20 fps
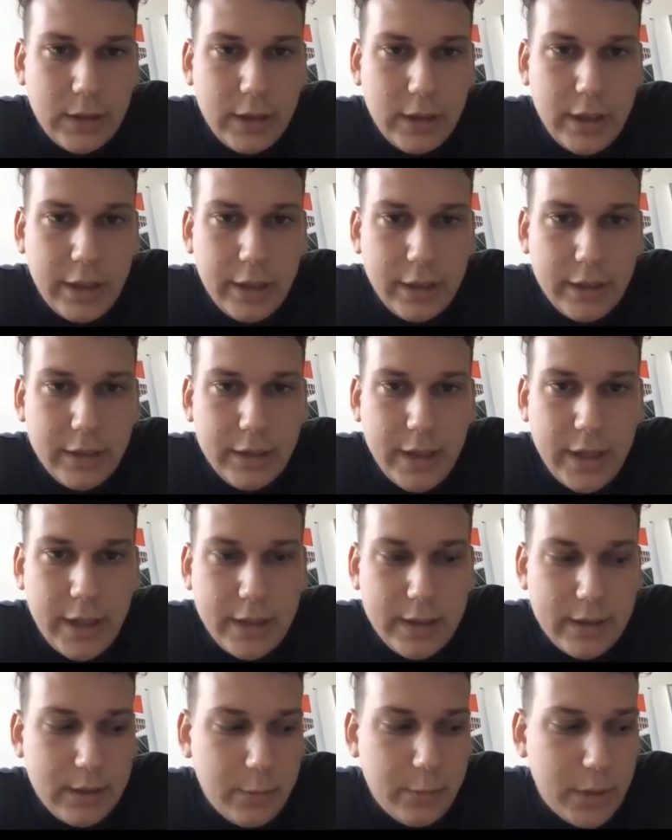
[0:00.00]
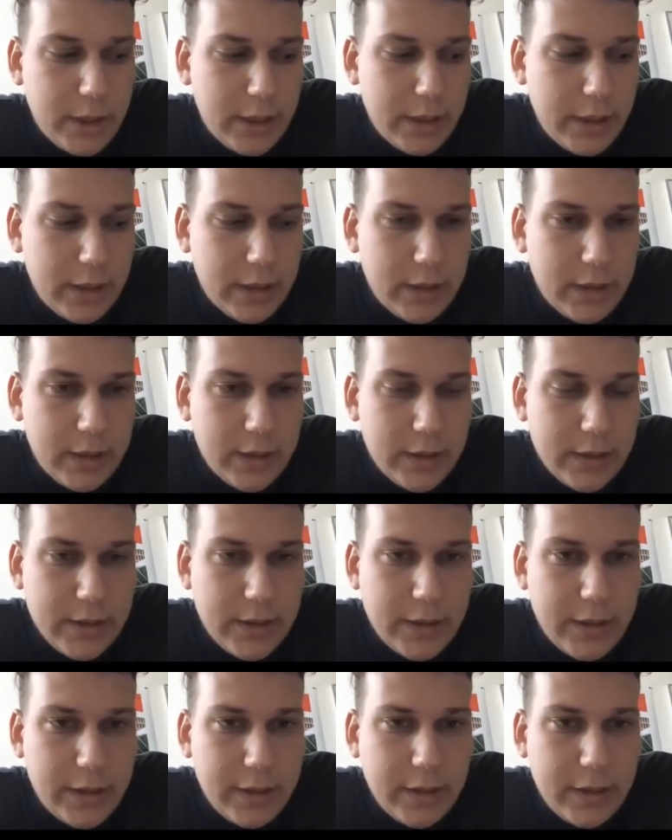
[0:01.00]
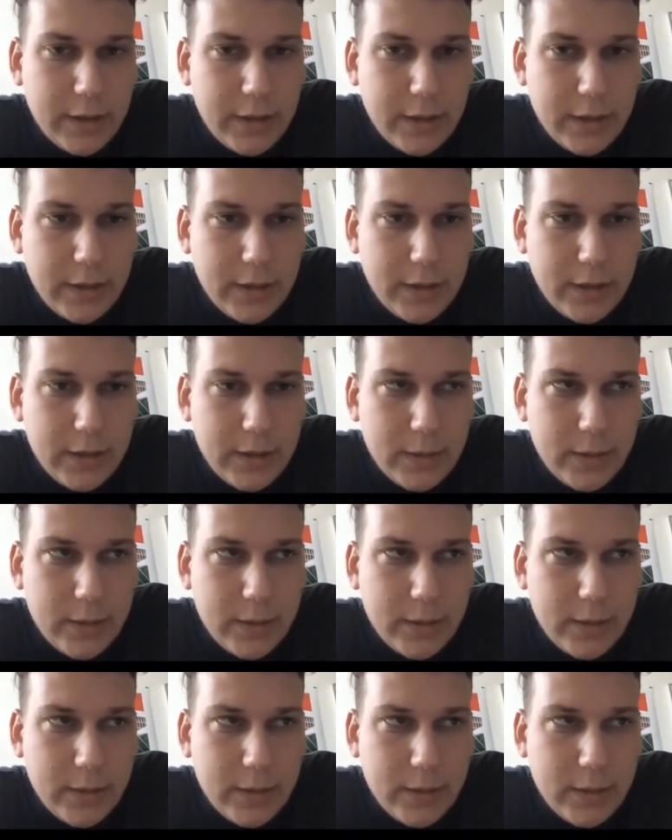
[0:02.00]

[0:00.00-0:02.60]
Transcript: characterized by certain